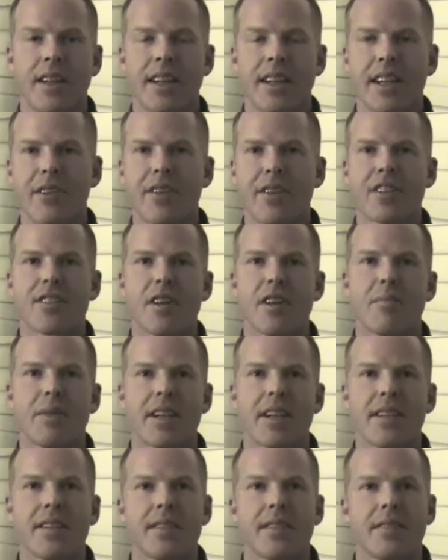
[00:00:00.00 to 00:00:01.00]
Giving
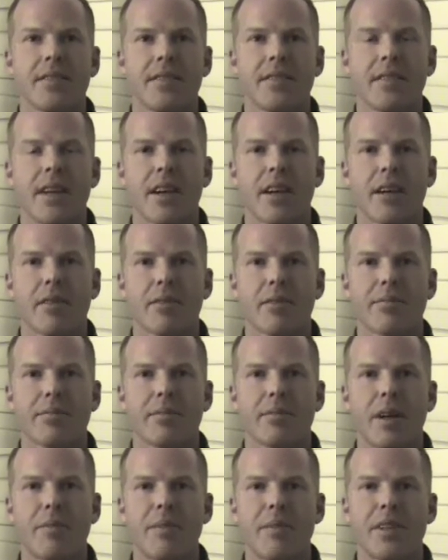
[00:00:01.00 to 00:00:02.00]
somebody um,
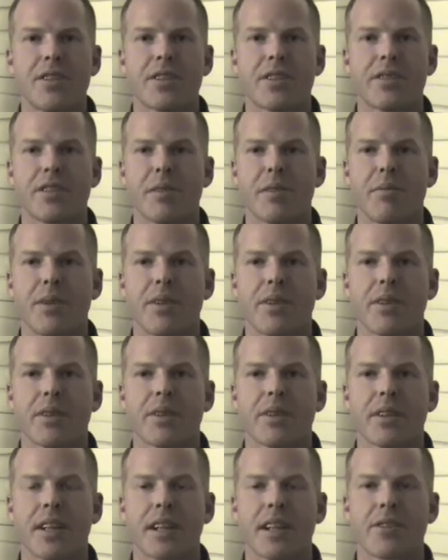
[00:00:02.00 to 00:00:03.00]
a piece of computer
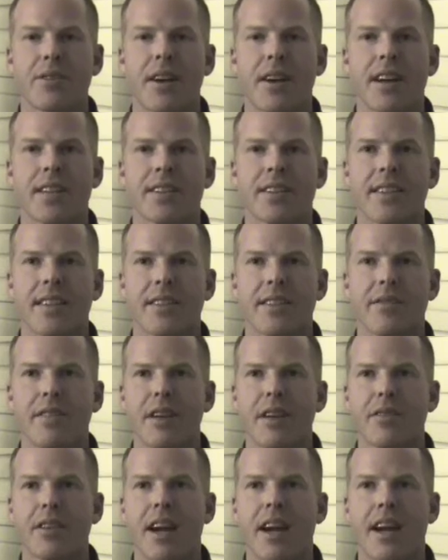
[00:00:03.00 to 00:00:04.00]
electronics that have
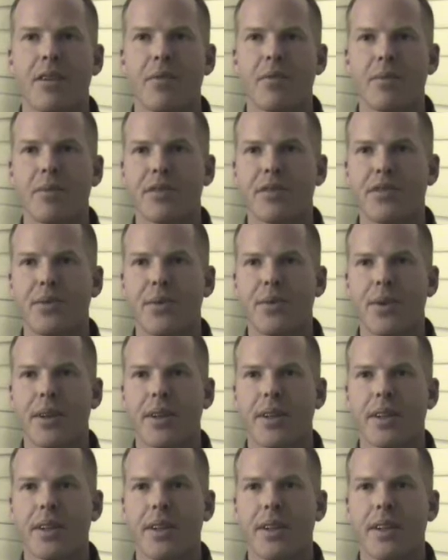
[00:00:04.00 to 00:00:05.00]
never had one before
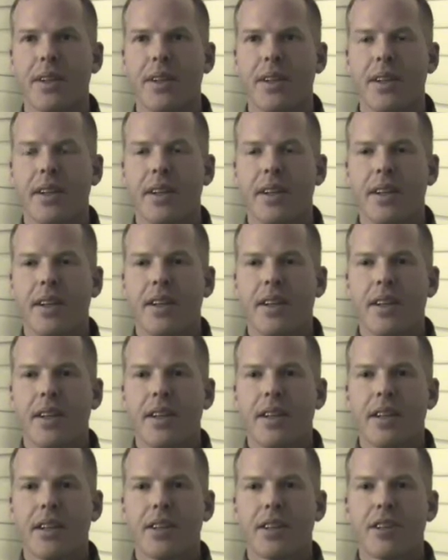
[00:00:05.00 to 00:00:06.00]

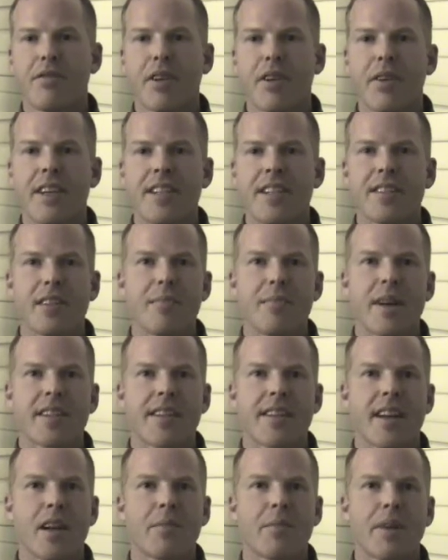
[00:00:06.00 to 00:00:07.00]
could very easily
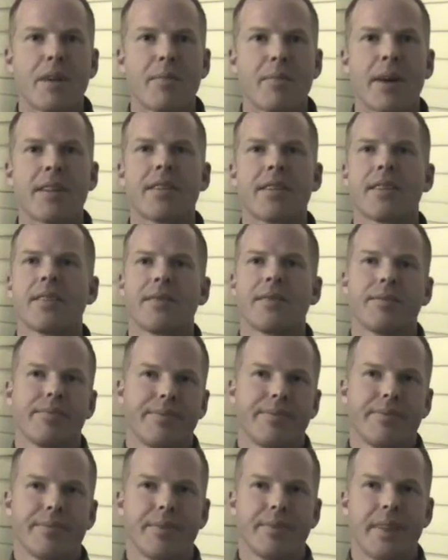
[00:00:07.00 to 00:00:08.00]
mess it up in a month
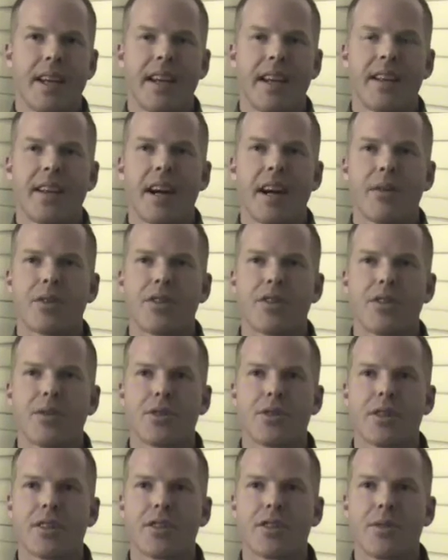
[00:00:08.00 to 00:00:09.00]
and now it's
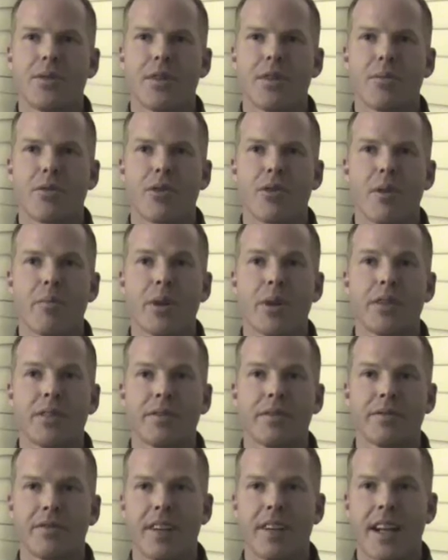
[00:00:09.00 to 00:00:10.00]
useless to them or a
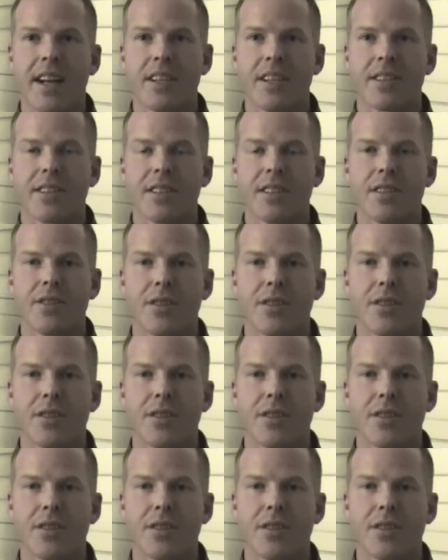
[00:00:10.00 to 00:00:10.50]
burden financially.